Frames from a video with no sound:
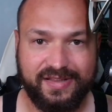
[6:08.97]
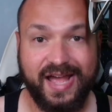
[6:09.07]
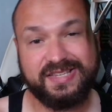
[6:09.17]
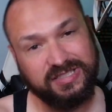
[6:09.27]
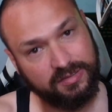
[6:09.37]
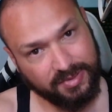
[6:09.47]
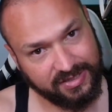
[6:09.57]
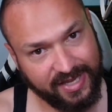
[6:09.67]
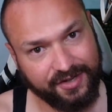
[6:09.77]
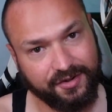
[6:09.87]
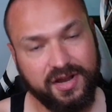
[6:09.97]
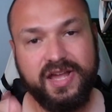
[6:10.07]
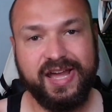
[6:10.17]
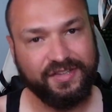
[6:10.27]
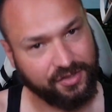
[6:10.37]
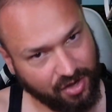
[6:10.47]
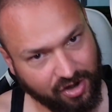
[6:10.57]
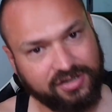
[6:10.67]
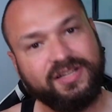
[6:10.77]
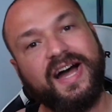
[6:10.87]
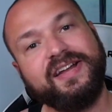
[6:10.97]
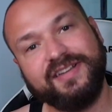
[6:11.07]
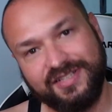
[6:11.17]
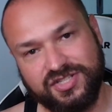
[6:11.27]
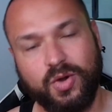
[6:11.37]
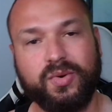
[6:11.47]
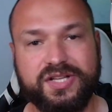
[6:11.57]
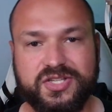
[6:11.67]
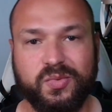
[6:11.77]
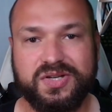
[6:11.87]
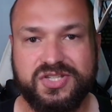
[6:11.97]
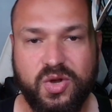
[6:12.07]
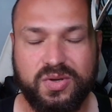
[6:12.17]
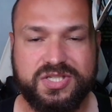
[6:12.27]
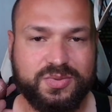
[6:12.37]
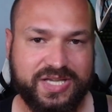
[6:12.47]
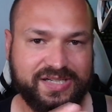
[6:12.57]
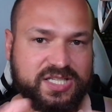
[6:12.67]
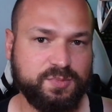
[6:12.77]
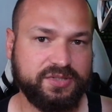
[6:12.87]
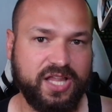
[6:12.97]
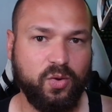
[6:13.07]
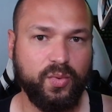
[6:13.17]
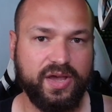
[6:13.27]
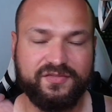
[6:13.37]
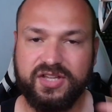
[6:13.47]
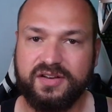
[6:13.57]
that is a little bit lighter, another hard line, and so on and so on and so on. So it's kind of split that way. I've done a